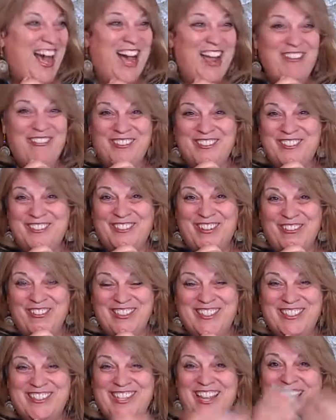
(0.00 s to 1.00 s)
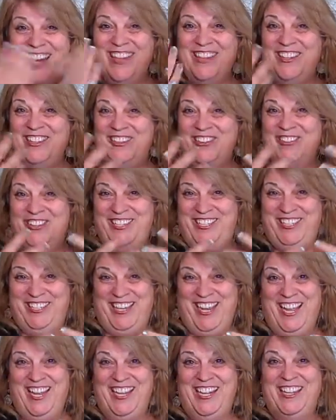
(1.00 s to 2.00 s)
I was so excited, the doors
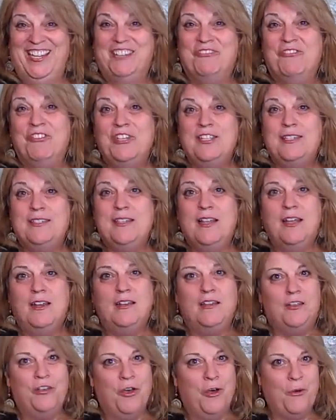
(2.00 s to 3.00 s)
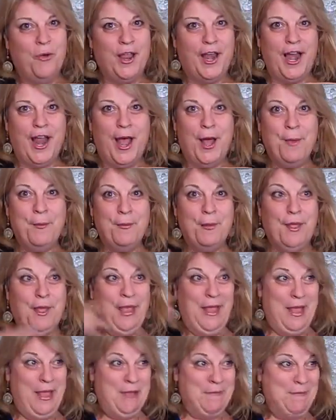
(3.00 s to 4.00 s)
shut, and the voice said, going up?
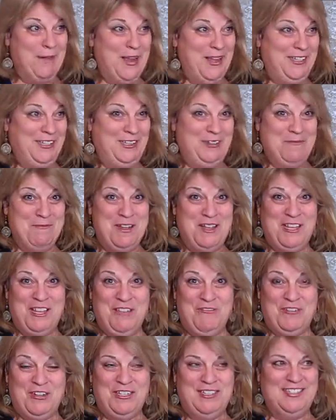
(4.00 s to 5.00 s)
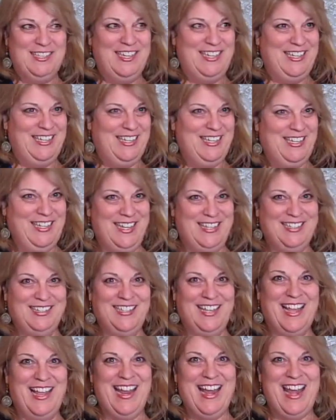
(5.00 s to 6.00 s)
And my little monkey voice said,
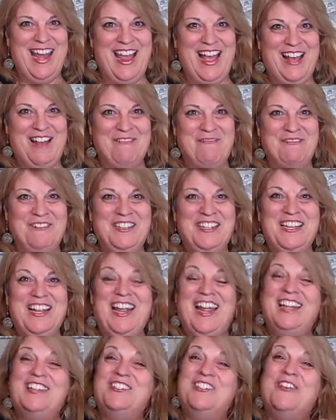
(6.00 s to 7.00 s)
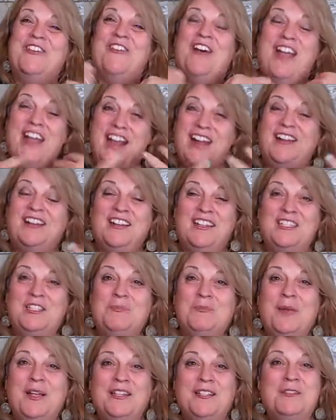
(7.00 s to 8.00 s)
yes, I am. And so I
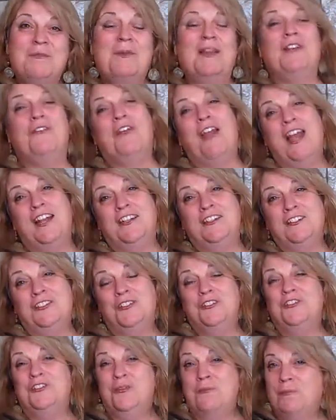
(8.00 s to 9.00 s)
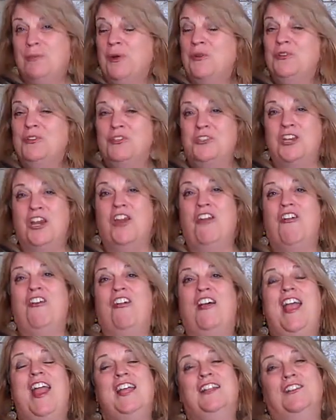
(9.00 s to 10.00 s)
expressed my gratitude to both
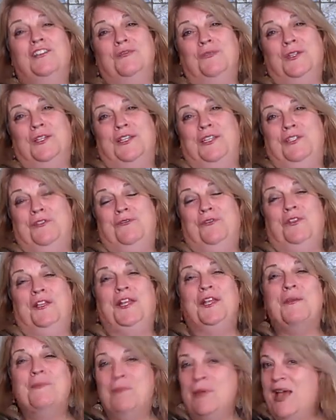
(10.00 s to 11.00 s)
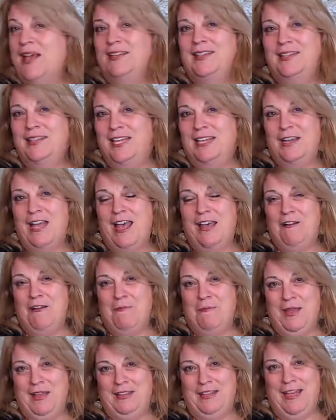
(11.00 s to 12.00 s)
Cheryl and Louise for the impact that they'd had
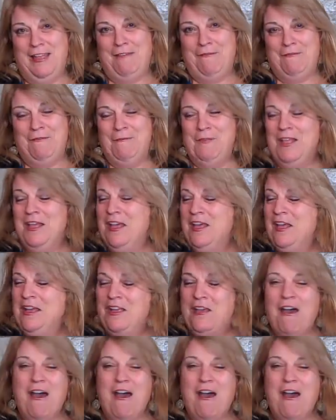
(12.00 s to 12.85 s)
on my life.